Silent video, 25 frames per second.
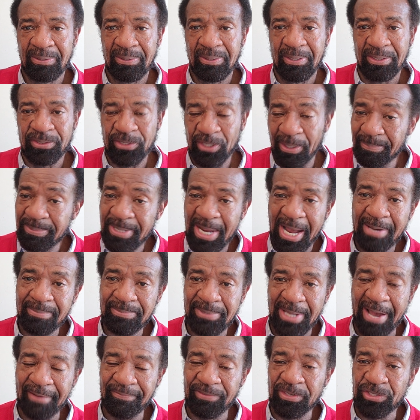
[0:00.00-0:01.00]
Sometimes
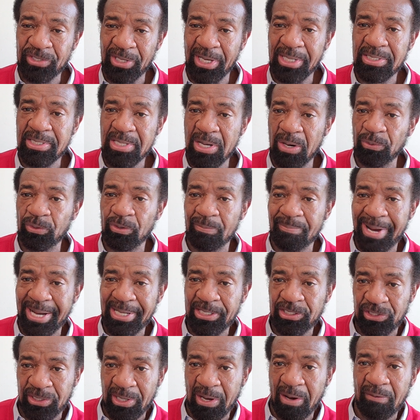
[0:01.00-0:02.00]
I have to say no to
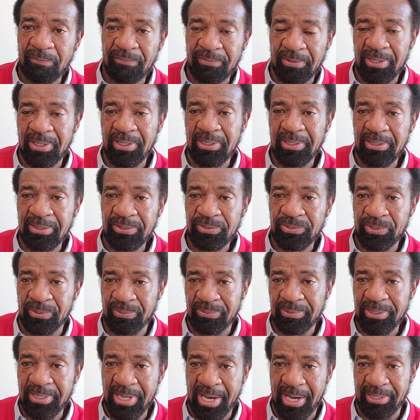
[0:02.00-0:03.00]
myself in
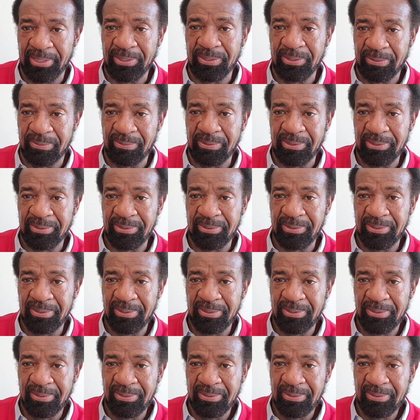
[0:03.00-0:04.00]
certain categories.
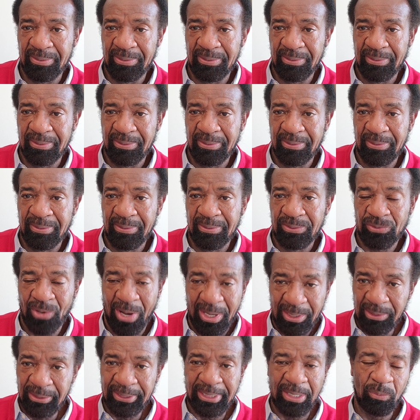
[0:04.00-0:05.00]
So
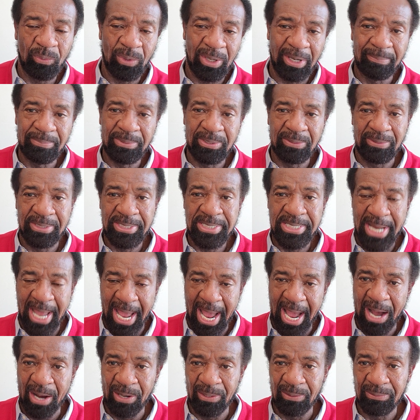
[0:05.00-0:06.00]
I look at what I'm doing
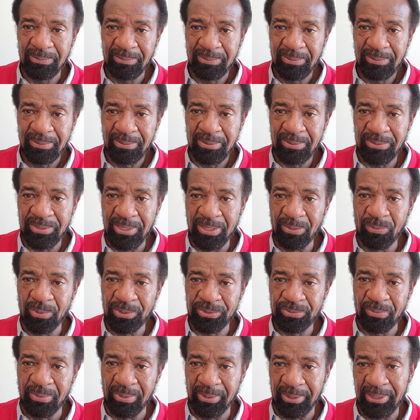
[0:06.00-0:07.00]
now to see
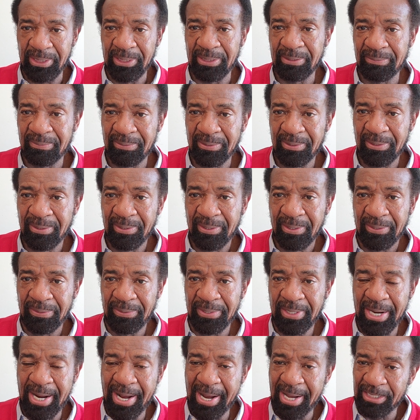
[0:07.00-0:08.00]
what's working.
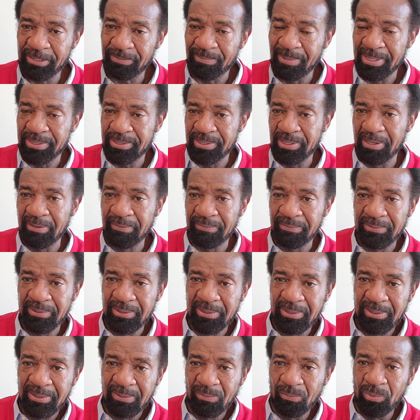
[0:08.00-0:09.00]
Then I ask myself,
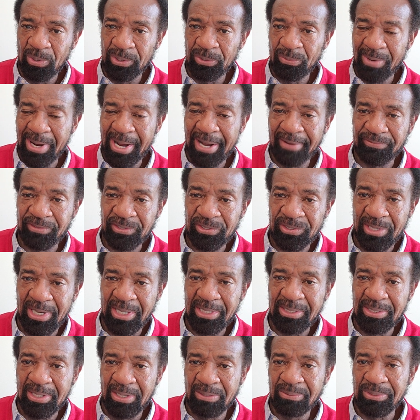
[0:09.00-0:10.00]
what do I have to
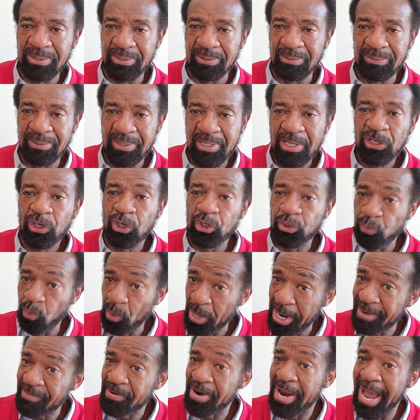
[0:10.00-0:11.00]
say no to? Because
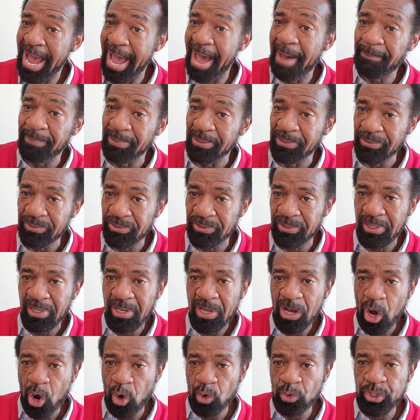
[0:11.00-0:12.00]
whatever happens,
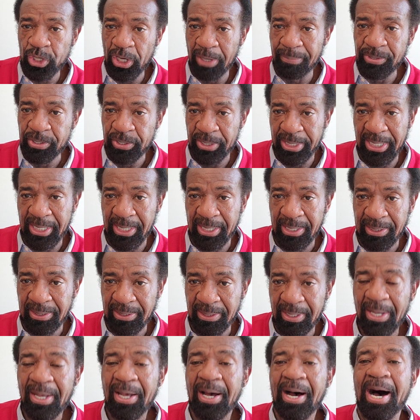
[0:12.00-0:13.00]

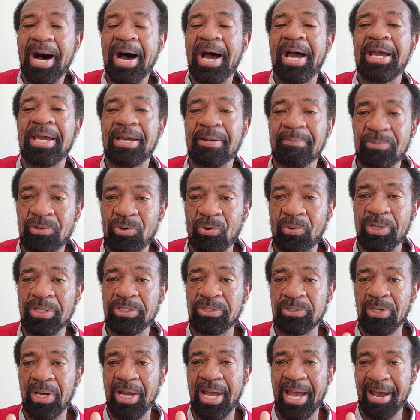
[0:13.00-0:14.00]
OWN, I am going
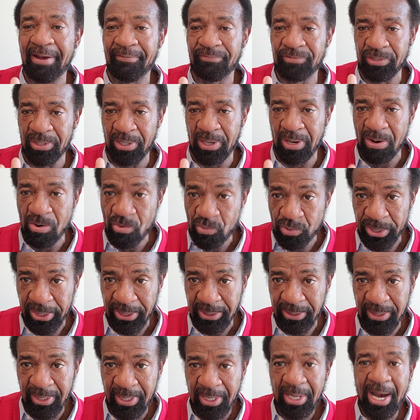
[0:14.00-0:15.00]
to have to own
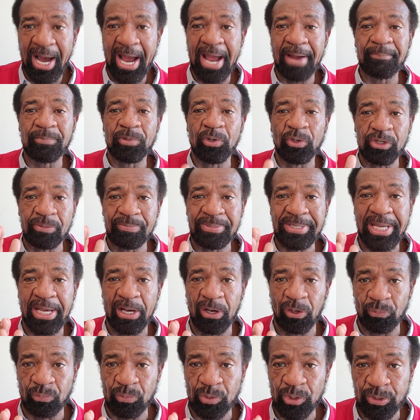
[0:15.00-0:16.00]
it. I am going to be
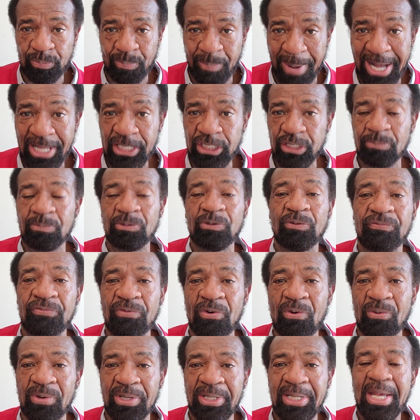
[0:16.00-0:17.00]
held responsible
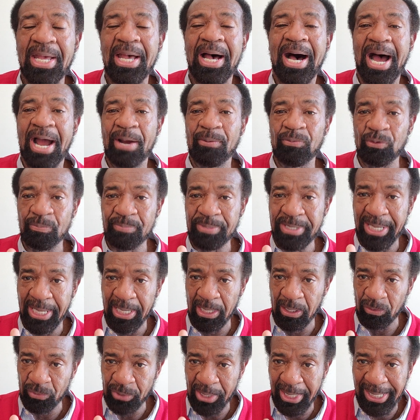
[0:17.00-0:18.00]
for it. I will be
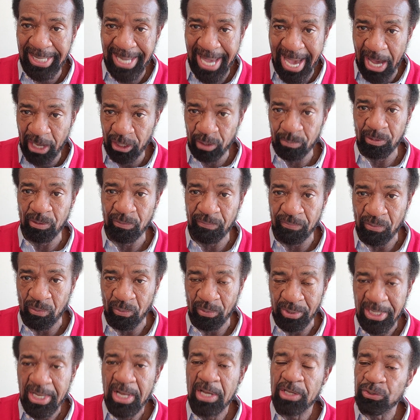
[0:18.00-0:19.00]
held accountable
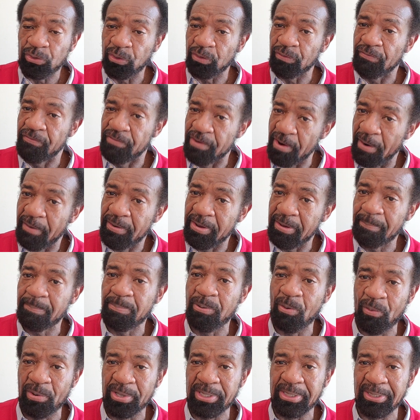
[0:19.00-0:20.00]
for it. So it's very
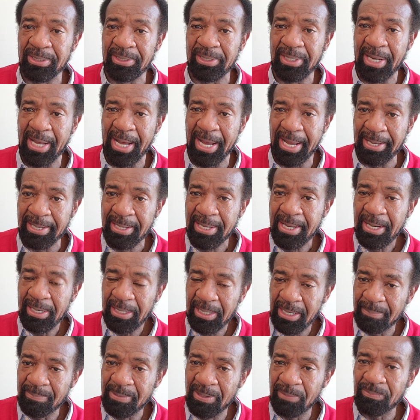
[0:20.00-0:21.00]
important that I
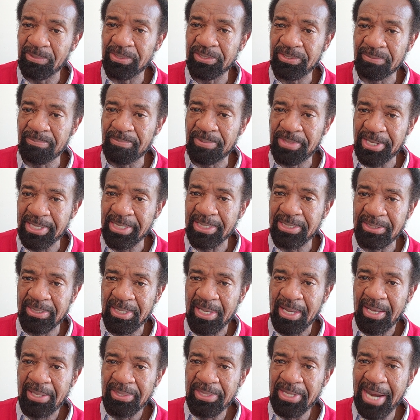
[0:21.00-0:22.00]
come up with some things
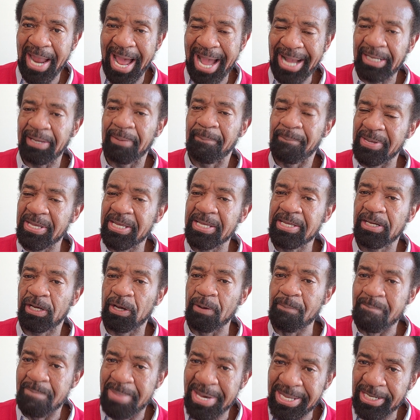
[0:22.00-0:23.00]
that I can be
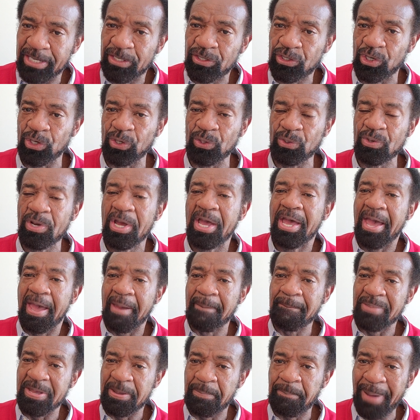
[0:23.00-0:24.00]
committed to
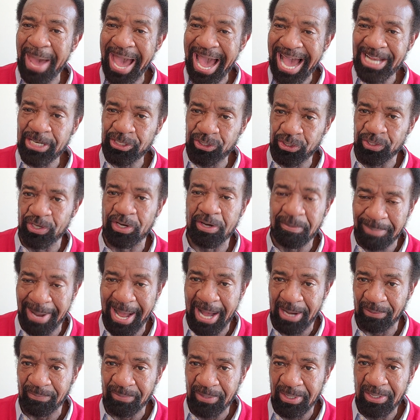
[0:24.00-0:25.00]
and be passionate
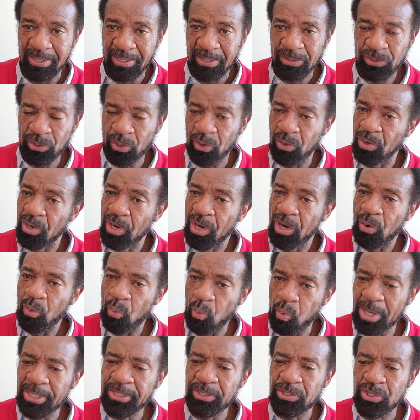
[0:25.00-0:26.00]
about. So
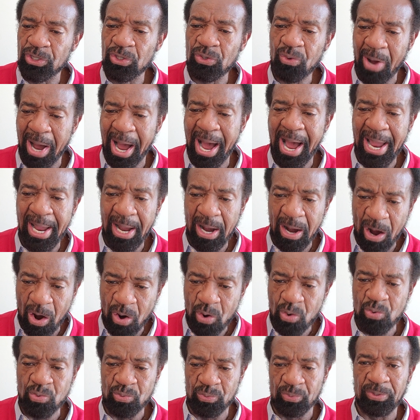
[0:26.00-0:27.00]
what do I
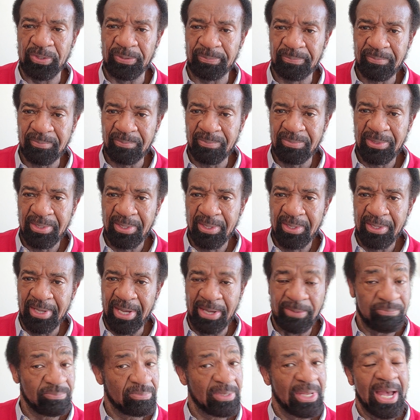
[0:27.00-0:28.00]
own?
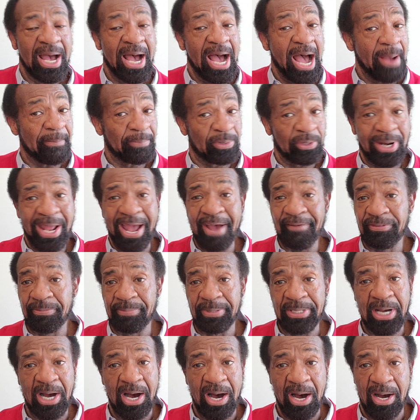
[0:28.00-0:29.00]
And I'm going to have to
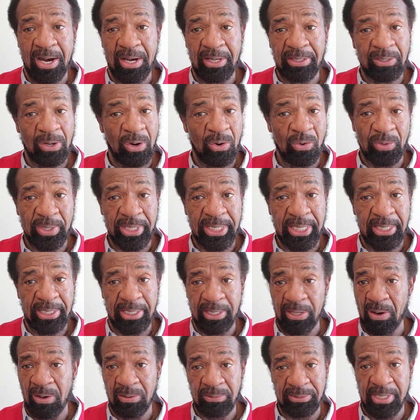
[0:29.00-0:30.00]
be on, ON,
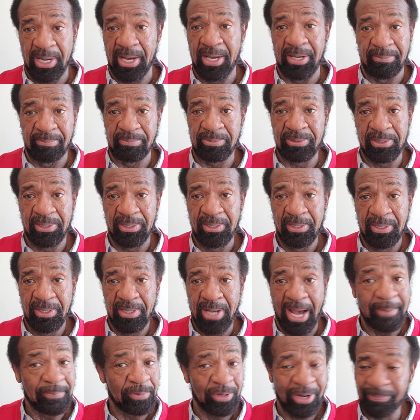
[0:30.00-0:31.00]
at all times.
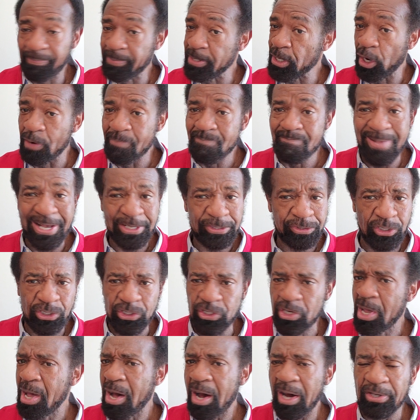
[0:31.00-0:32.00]
I'm going to have to be on
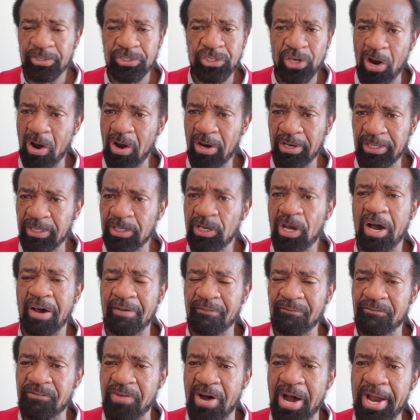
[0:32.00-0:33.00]
message, on target,
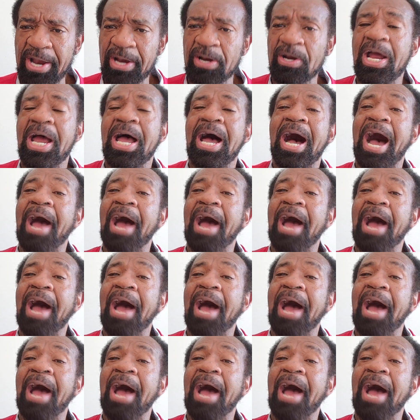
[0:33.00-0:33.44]
on fire.